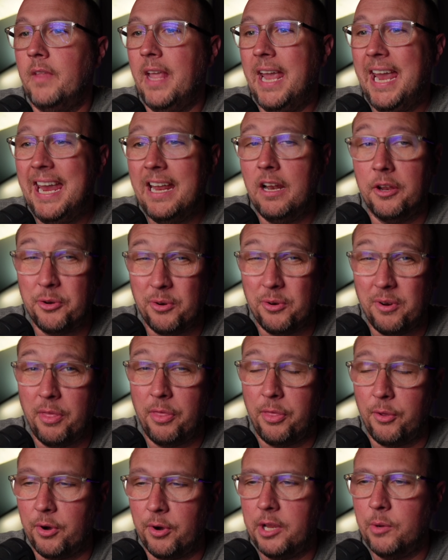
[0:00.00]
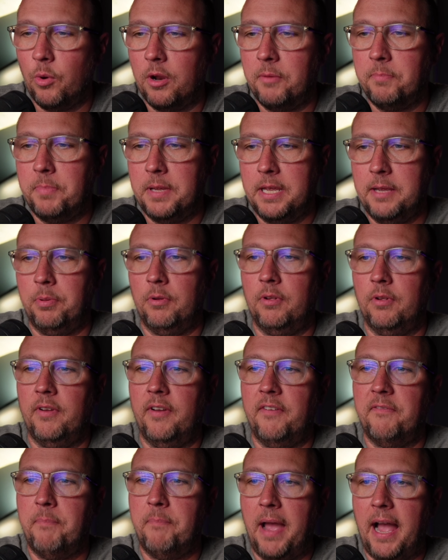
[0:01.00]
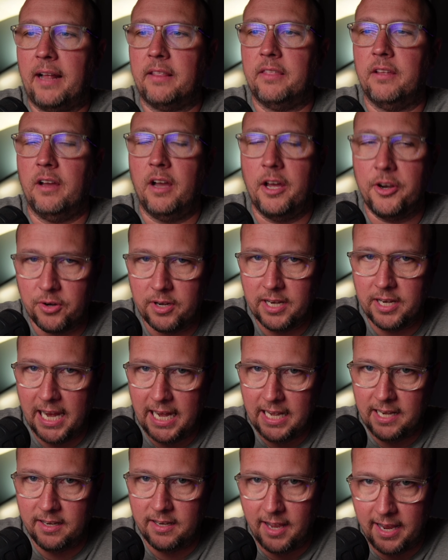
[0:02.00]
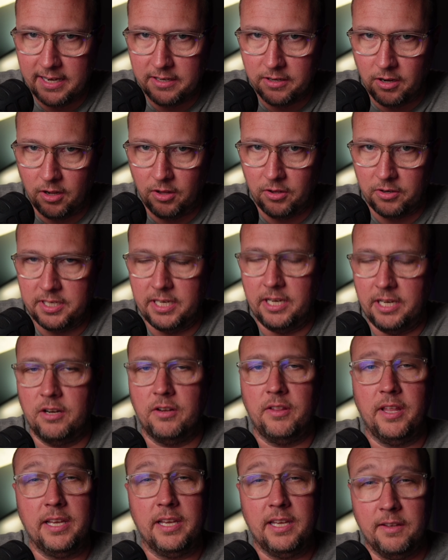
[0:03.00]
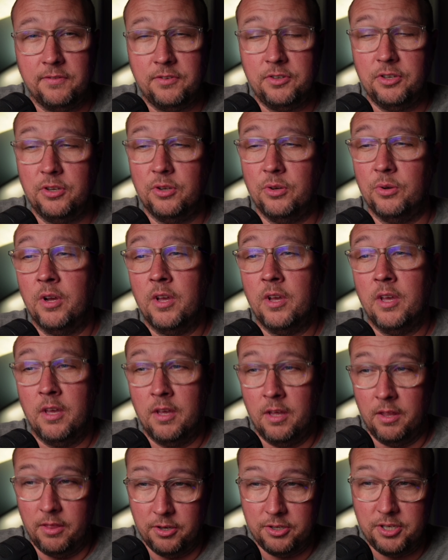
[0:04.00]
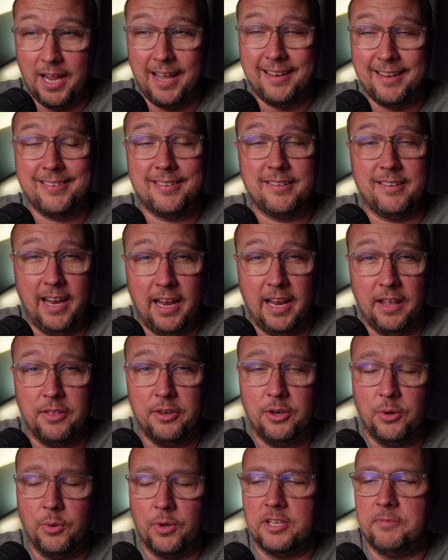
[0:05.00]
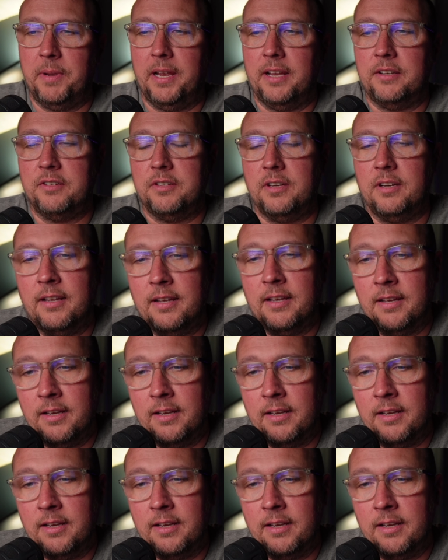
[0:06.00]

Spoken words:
831 people have backed the $189 tier that gives you the chest and the new expansion.